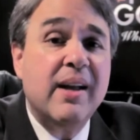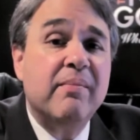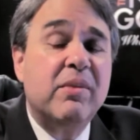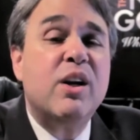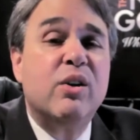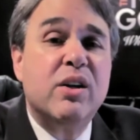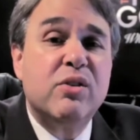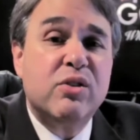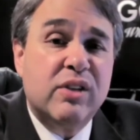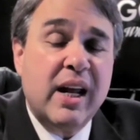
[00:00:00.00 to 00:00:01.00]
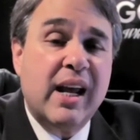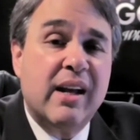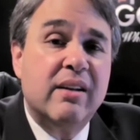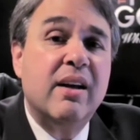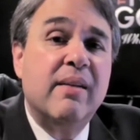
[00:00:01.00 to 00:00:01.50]
They don't
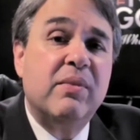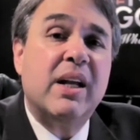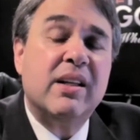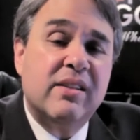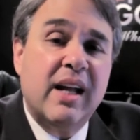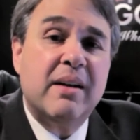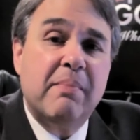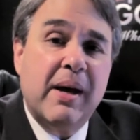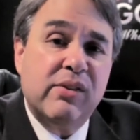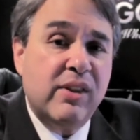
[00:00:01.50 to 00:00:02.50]
understand that it's not about